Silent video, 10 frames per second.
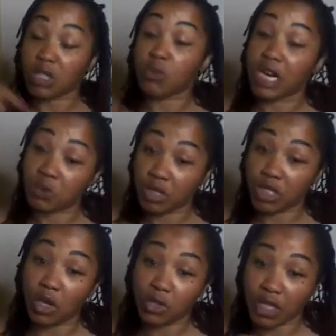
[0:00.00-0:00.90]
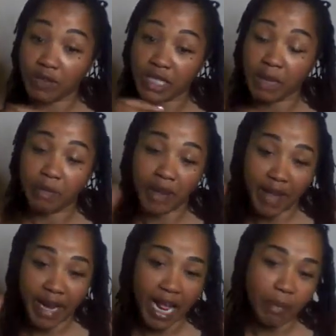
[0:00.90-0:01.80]
direct result of something
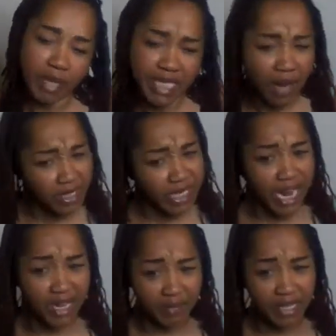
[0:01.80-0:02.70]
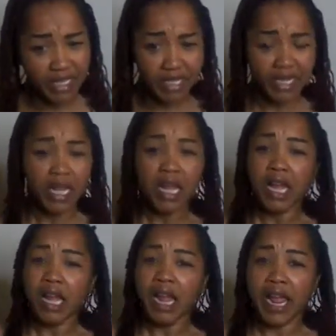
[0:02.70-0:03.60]
that happens outside of us.
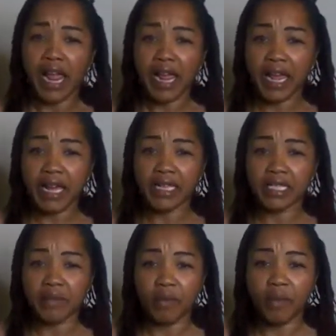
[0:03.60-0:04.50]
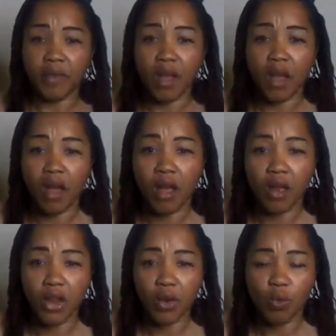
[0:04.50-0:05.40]
And
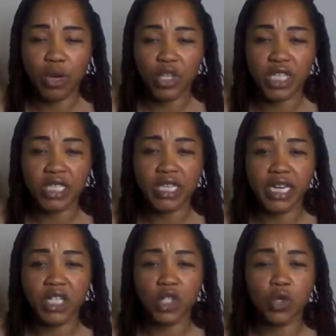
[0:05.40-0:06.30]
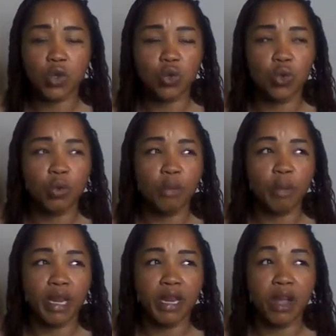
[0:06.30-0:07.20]
we just need to
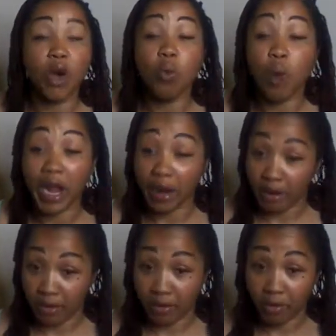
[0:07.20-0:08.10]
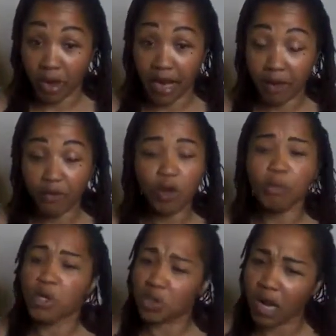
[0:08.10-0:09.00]
be aware, right?
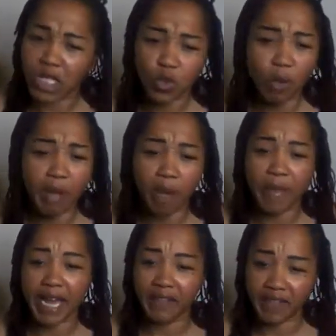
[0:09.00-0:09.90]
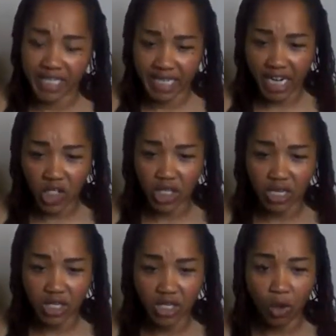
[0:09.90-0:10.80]
Full moons are also about
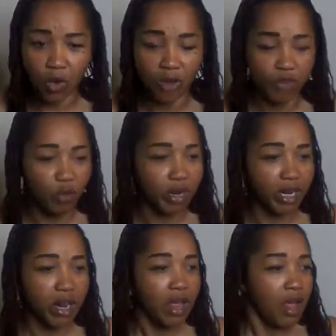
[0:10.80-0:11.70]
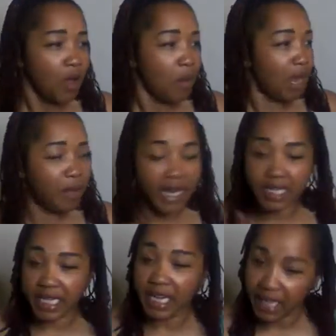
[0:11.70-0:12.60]
manifestation. So if you've been maybe
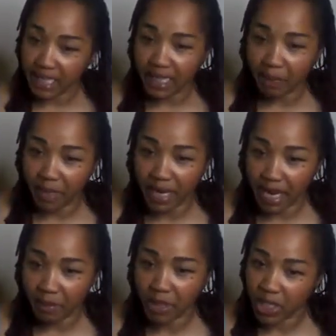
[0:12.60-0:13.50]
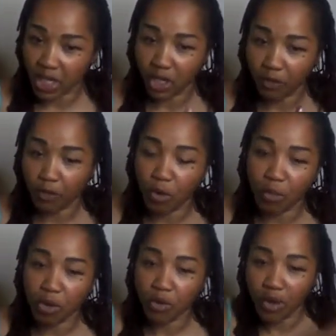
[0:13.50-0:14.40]
intending something at a particular
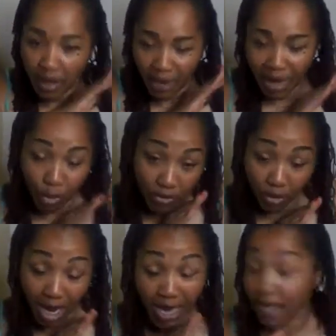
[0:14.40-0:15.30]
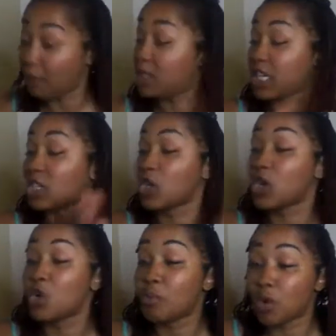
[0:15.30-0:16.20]
full moon, and at a
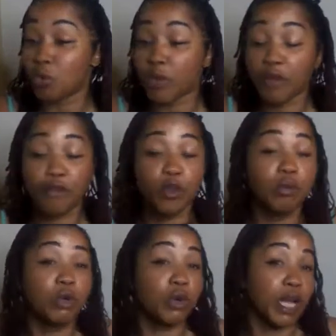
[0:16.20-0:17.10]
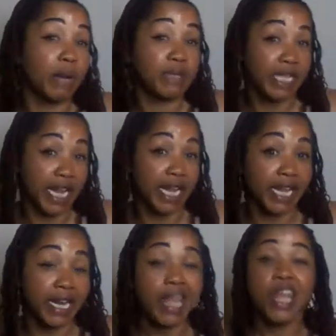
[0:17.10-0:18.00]
particular new moon, when the full moon comes
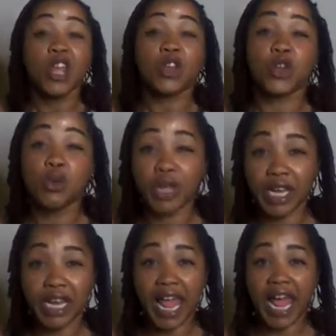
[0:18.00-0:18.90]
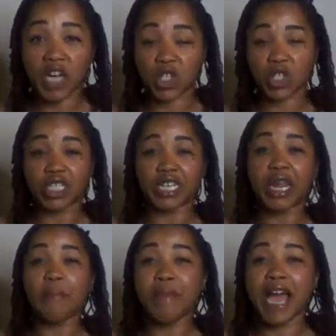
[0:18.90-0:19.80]
in, you can
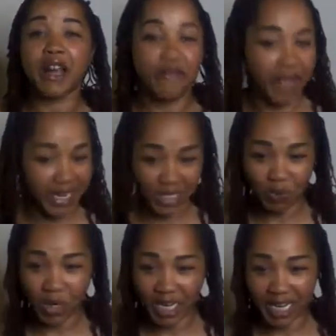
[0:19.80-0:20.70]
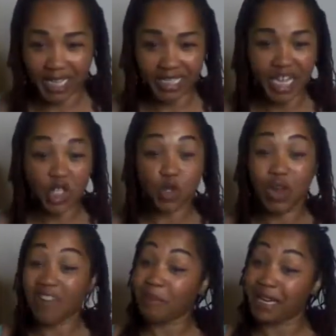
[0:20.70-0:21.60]
actually manifest what it is that
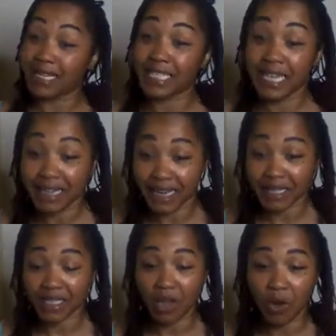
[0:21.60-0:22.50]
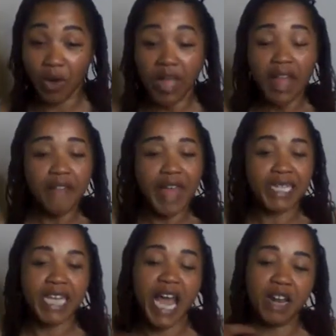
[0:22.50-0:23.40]
you have been intending. So
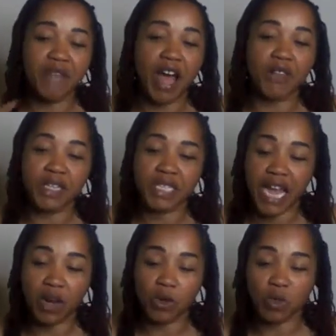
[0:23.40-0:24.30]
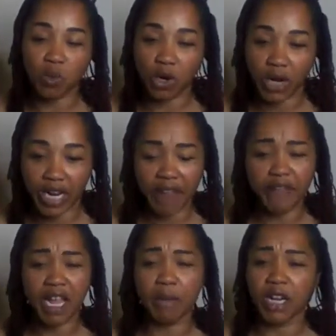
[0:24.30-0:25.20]
that's kind of how the cycles work. And
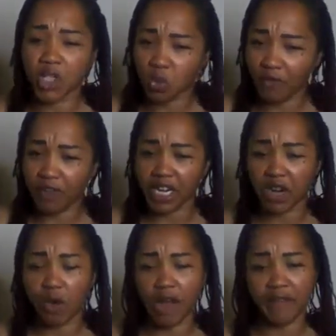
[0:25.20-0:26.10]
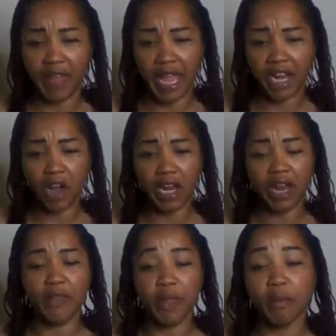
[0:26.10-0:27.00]
I think I'm going to do a video on that,
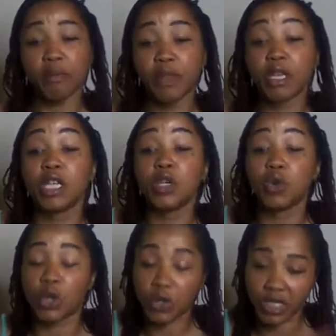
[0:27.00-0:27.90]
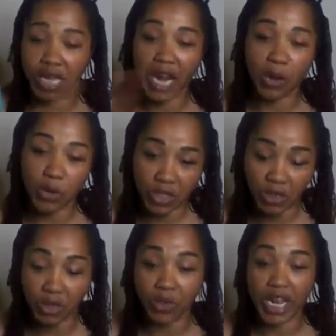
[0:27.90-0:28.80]
on the lunar
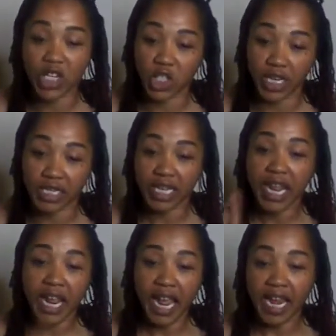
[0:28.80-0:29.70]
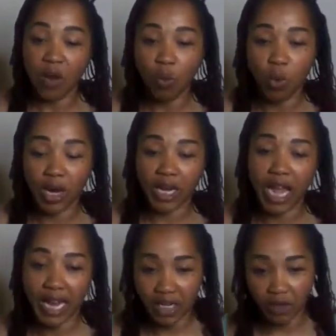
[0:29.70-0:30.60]
cycles, the lunations, and what
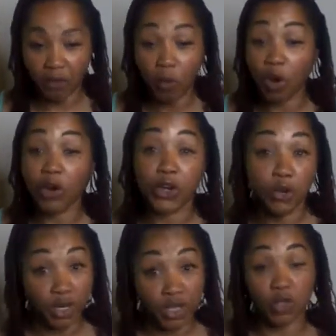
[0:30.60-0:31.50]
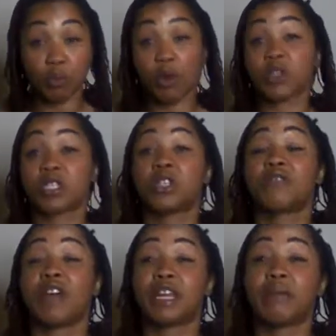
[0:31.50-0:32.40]
kind of work you can do, personal
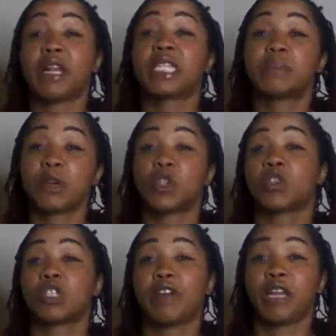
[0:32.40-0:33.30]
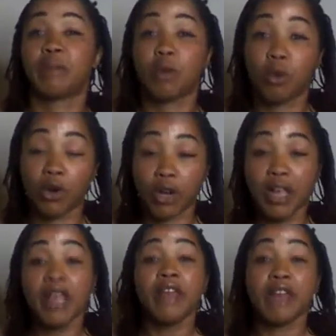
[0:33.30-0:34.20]
development and spiritual development
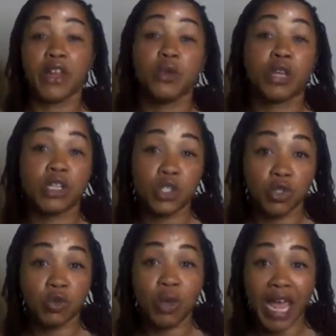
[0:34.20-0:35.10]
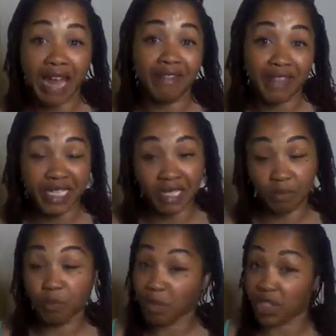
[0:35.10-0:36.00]
work that you can do at
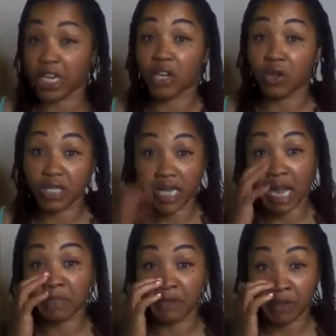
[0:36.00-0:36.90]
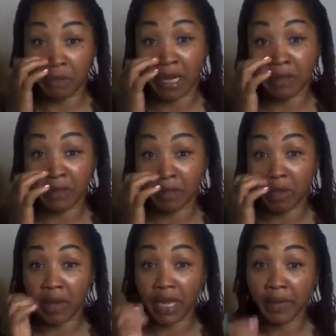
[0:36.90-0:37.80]
these particular times of the month.
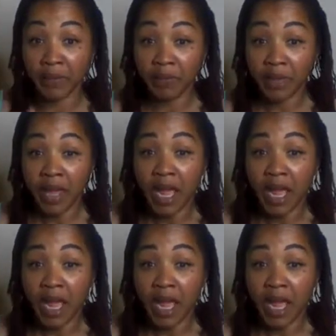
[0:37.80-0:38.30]
Okay.